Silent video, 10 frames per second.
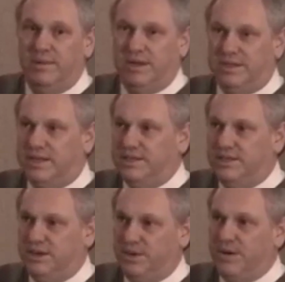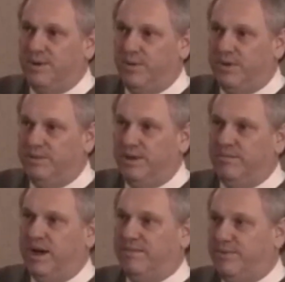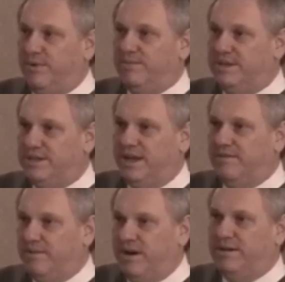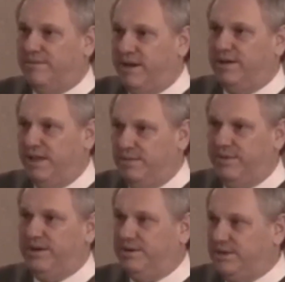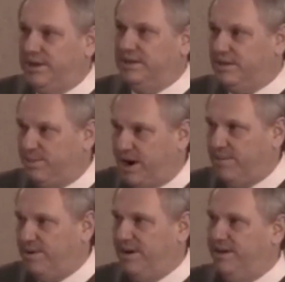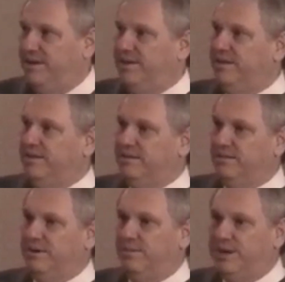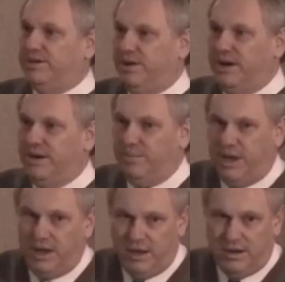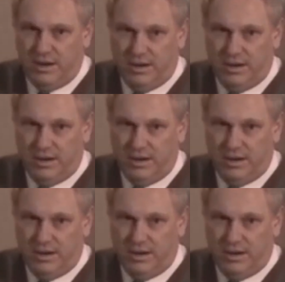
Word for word: because that's his agreement with me. My form says I have the right to file a claim of interest against the property. So I want to make sure I get paid.